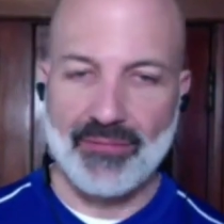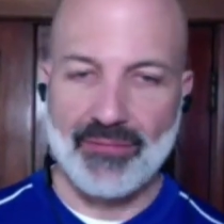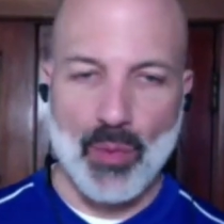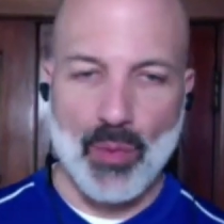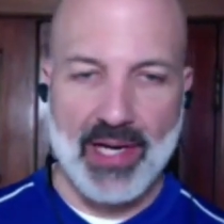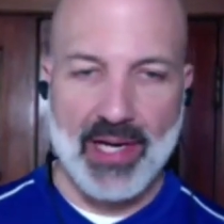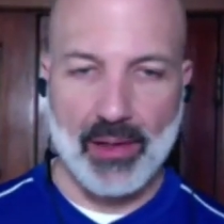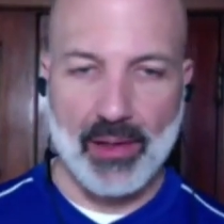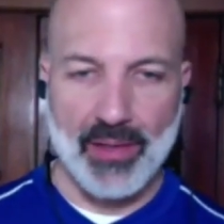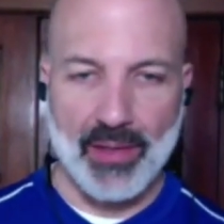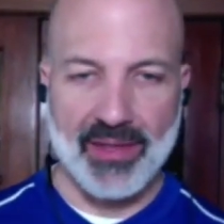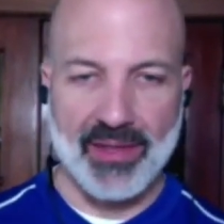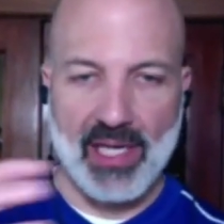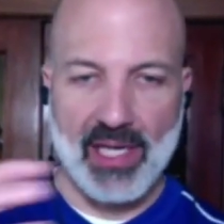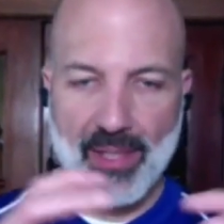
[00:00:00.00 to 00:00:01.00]
if we
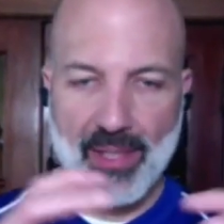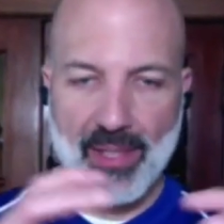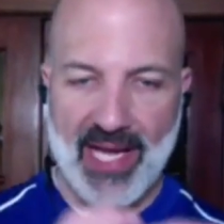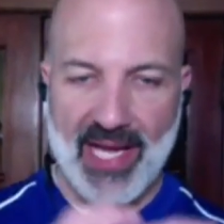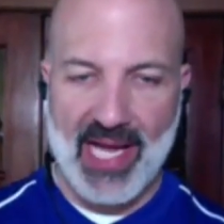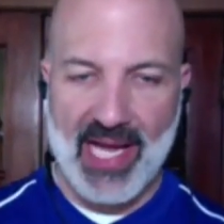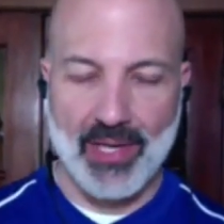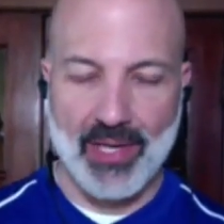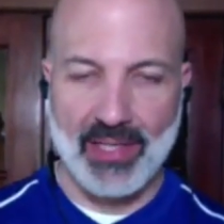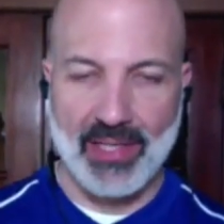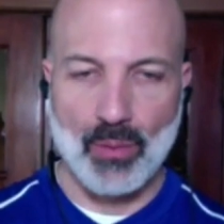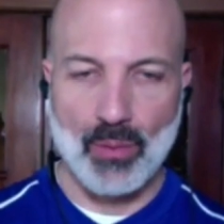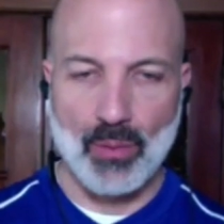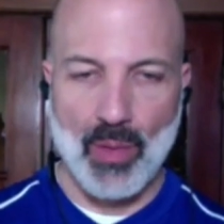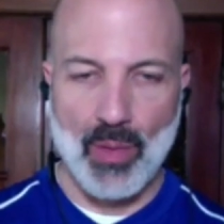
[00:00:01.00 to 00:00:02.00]
are going to think about a
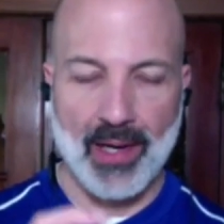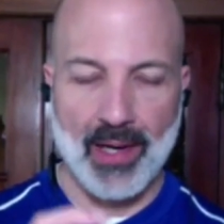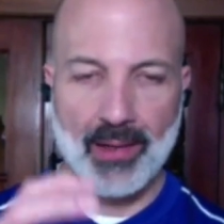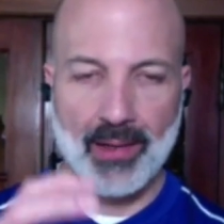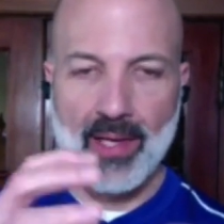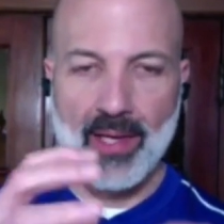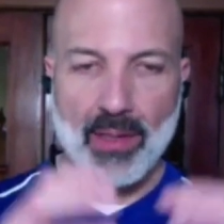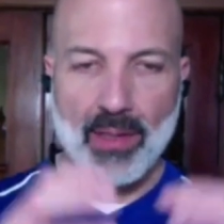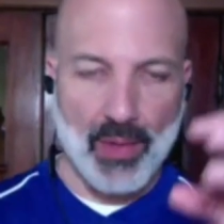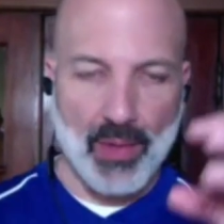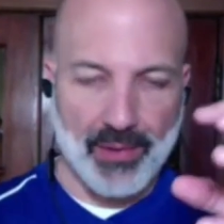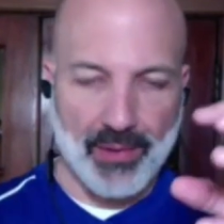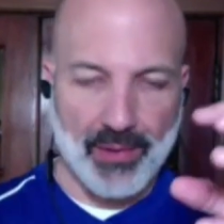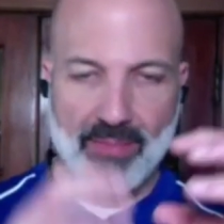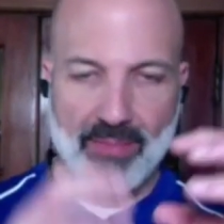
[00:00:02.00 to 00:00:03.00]
hybrid where
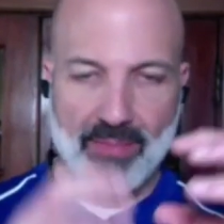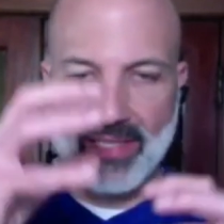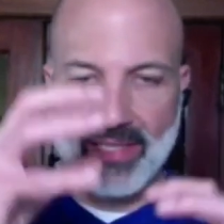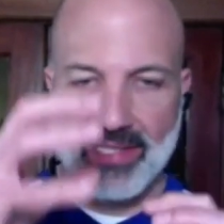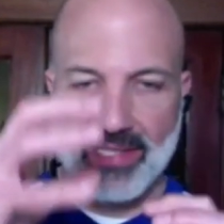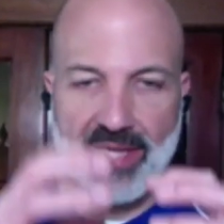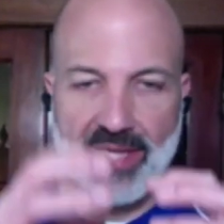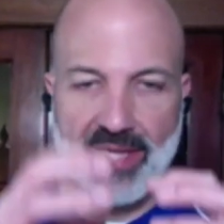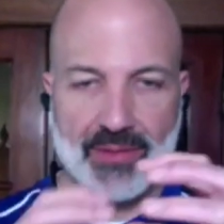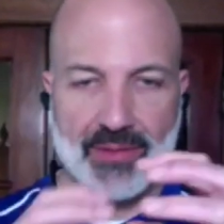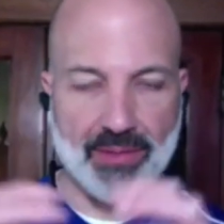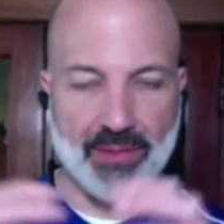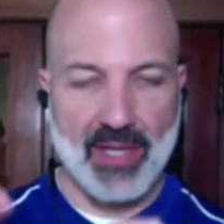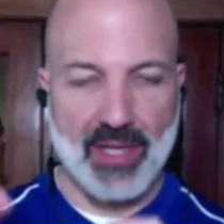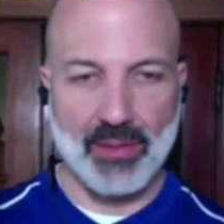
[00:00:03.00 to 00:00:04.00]
we're going to mix
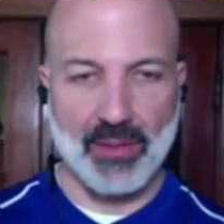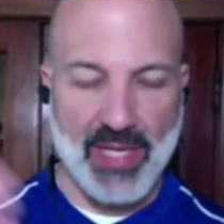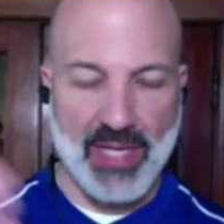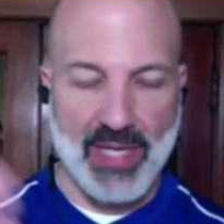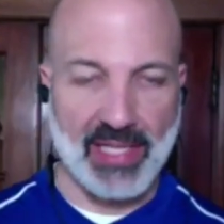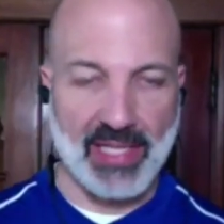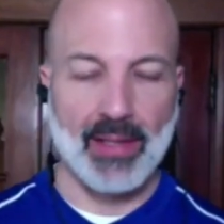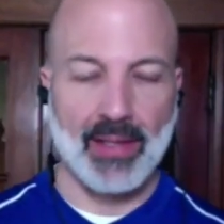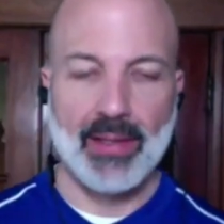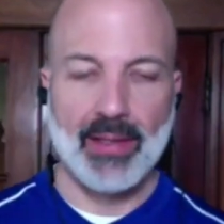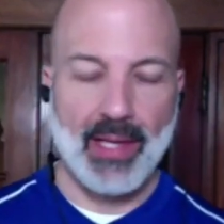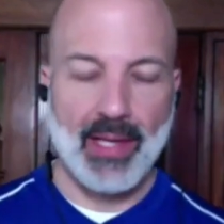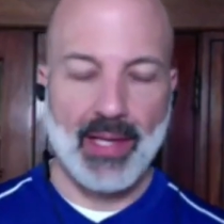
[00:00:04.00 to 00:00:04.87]
schedules throughout the week.